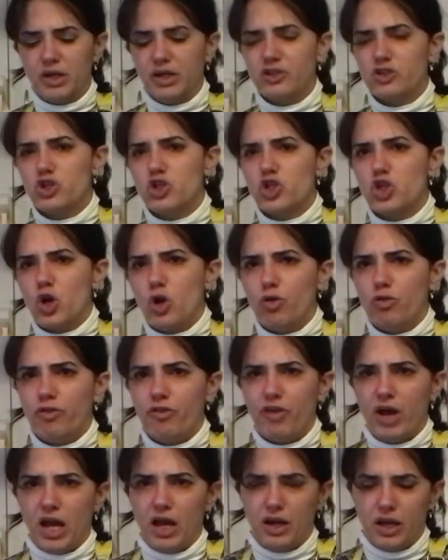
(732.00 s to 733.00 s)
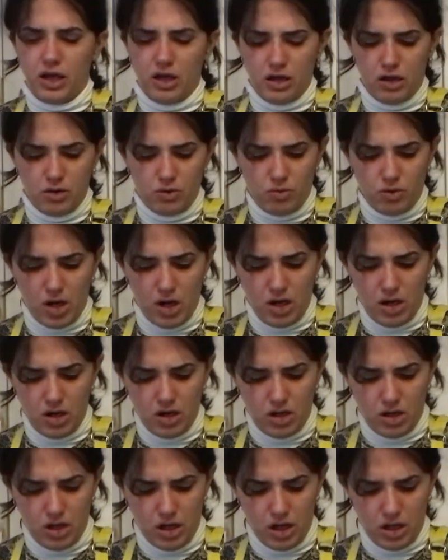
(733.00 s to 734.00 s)
is so fatty, right?
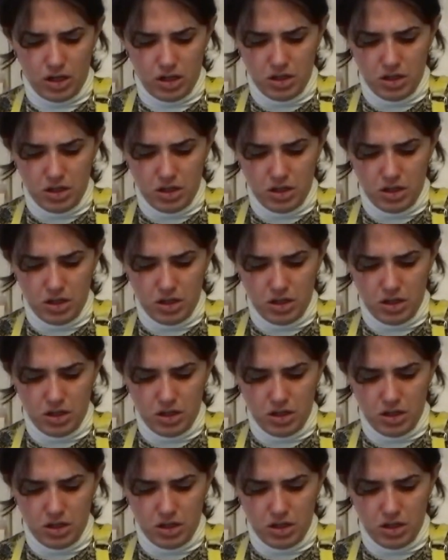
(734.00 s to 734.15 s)
Like,